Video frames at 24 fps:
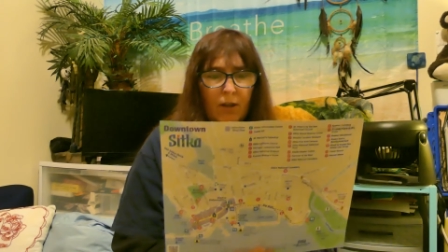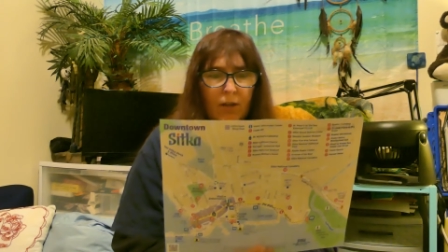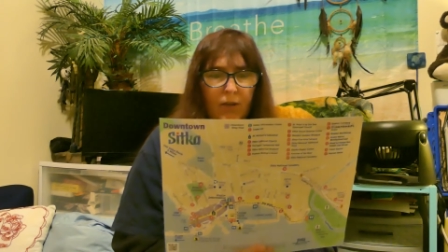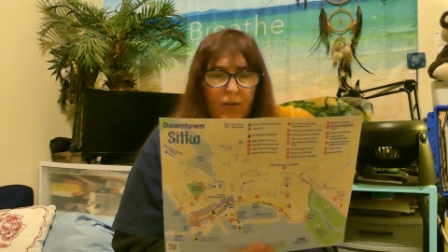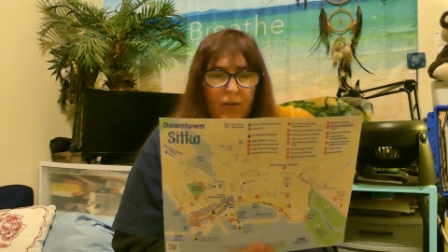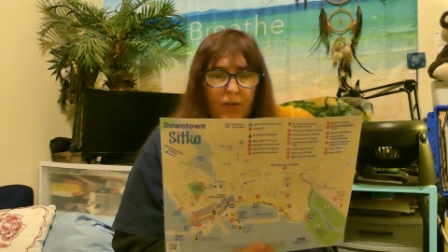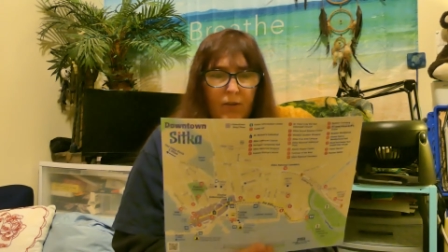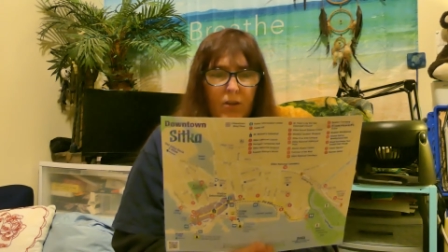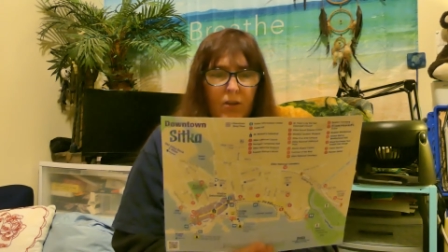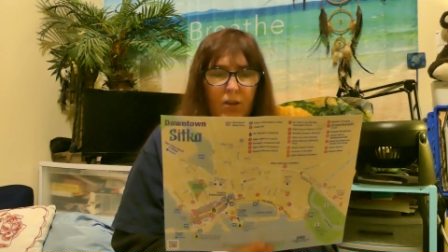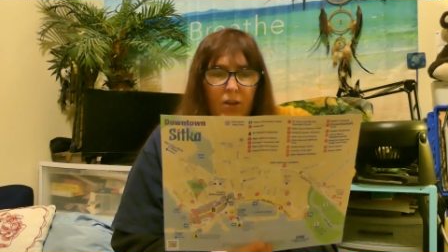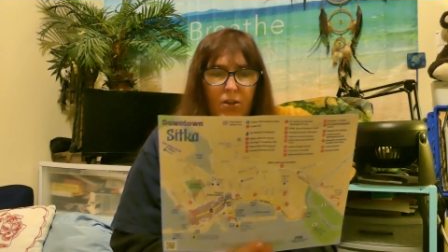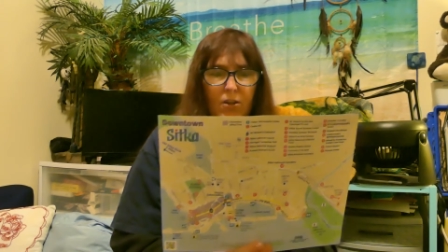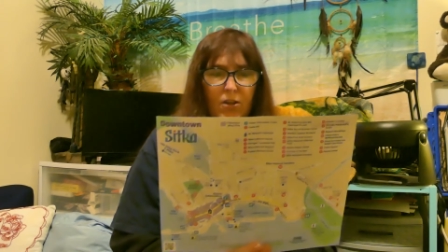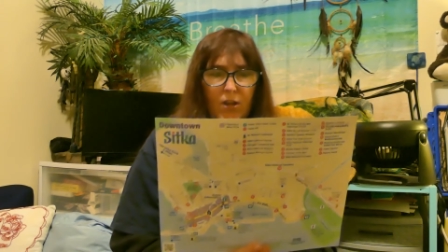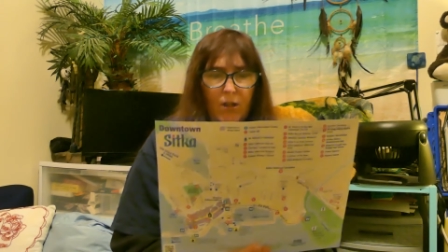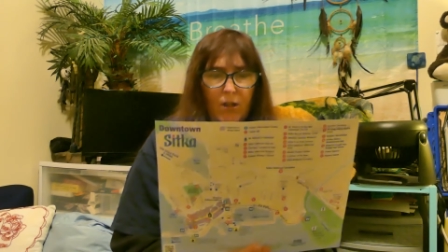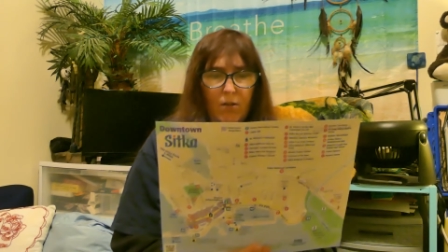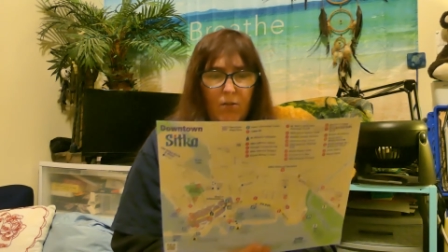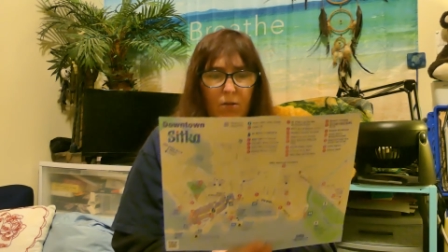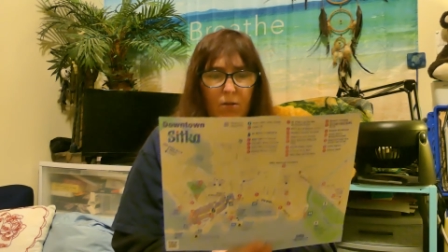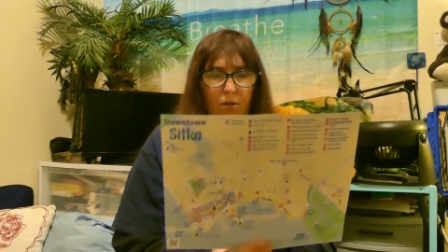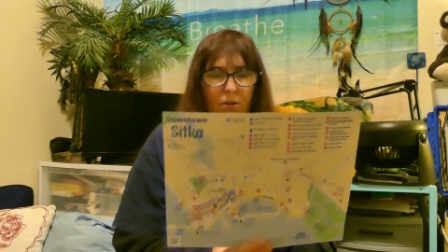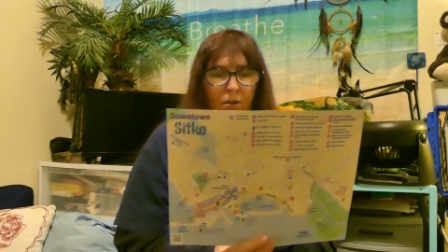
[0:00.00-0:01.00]
So you can check
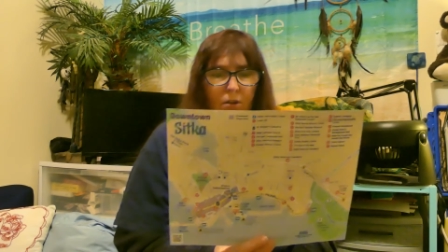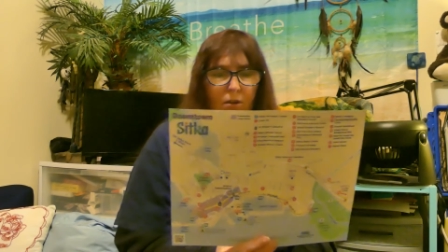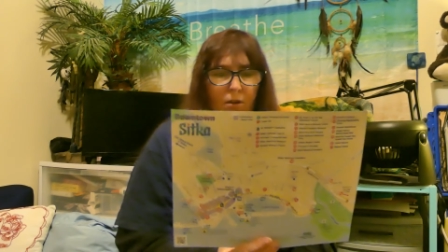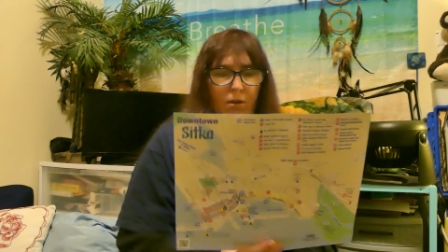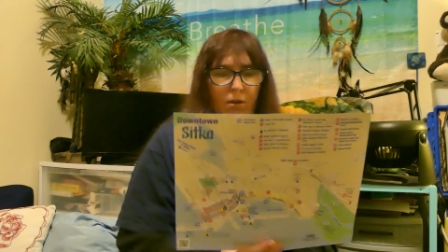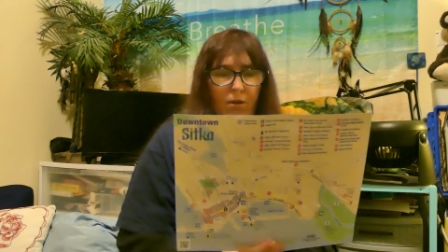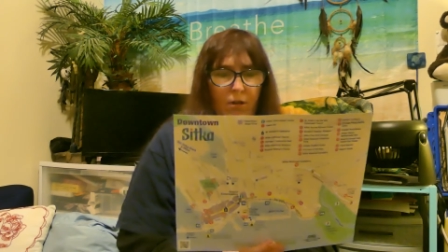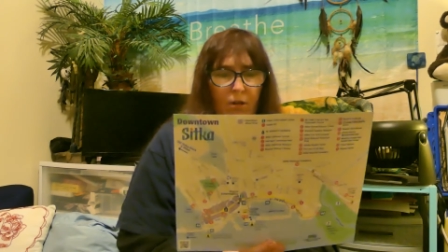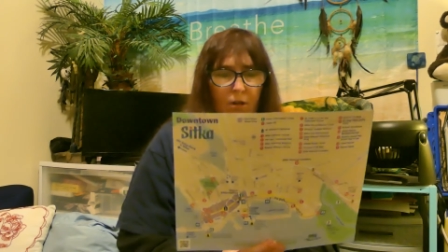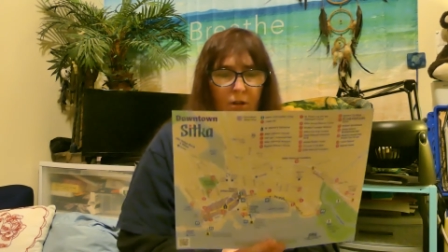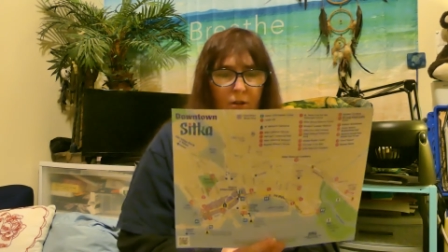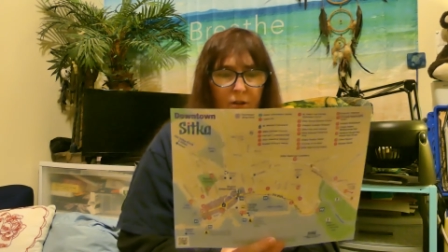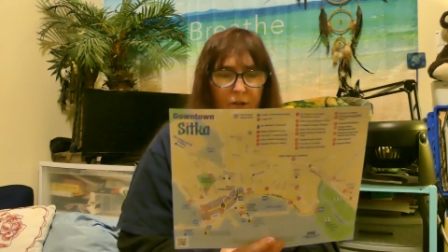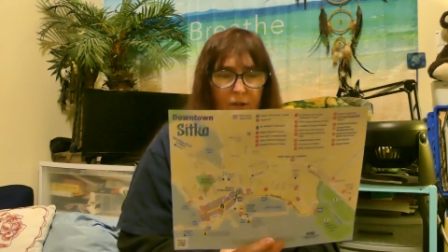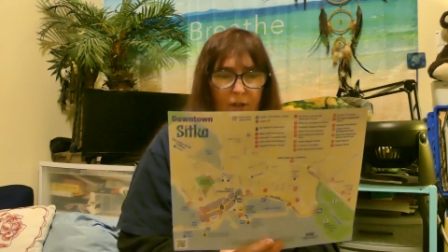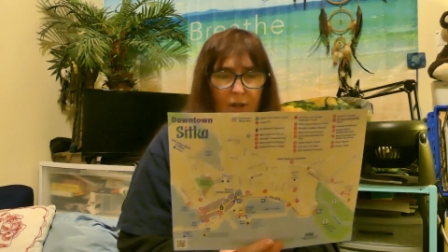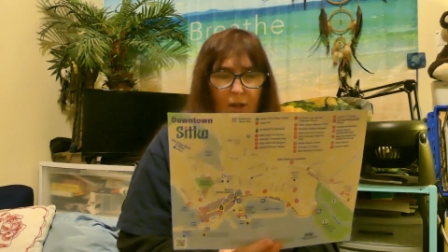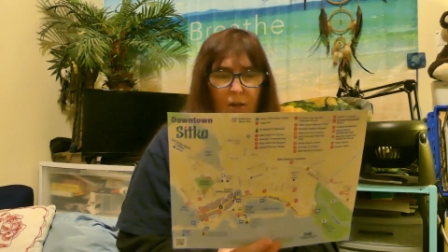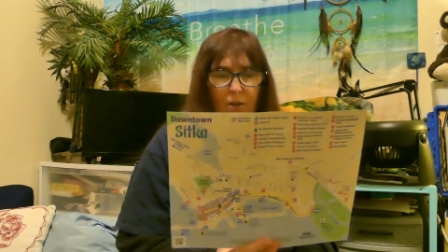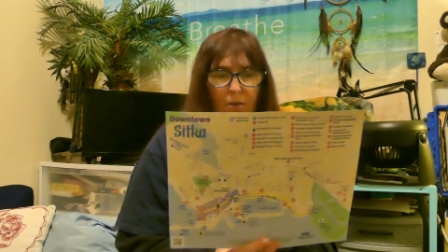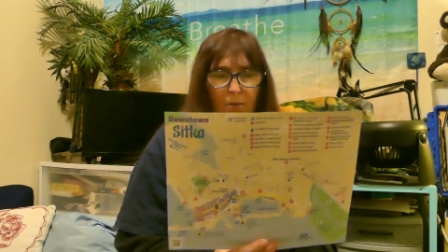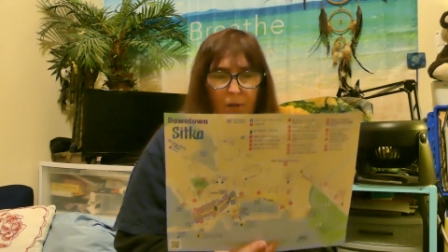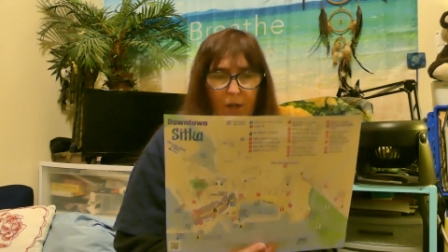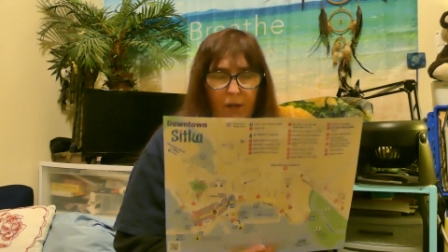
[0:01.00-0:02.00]
with your
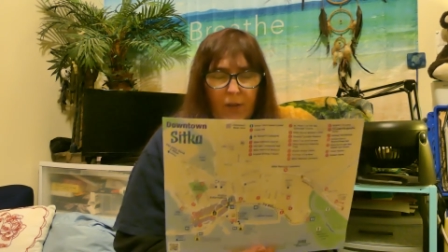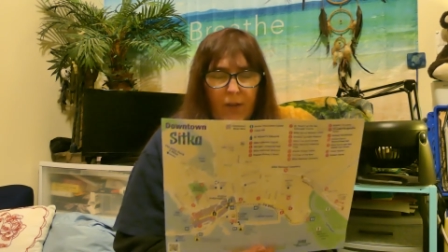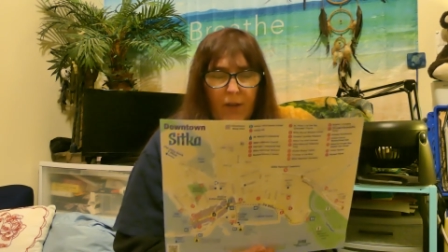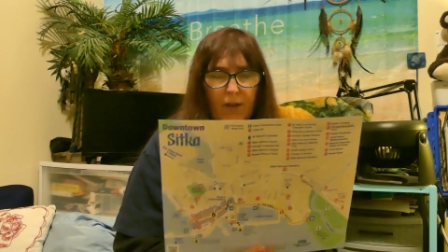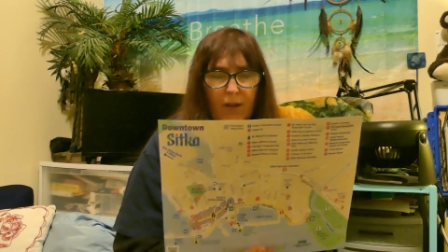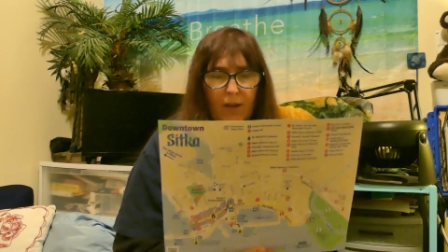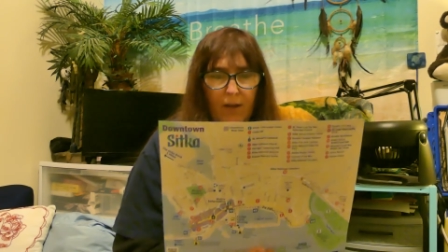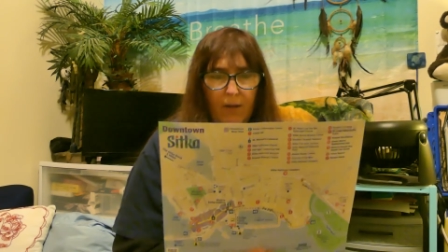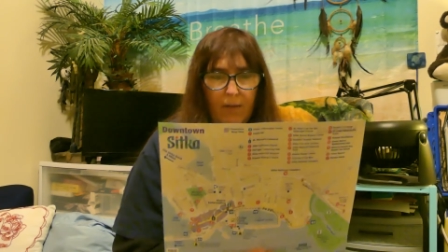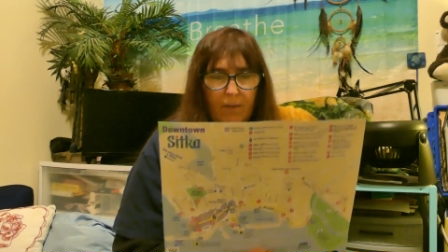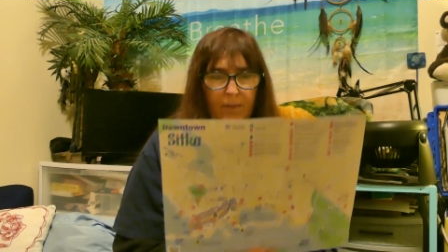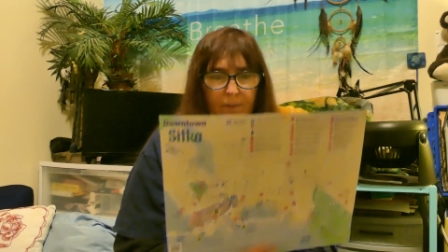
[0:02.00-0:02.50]
concierge about that.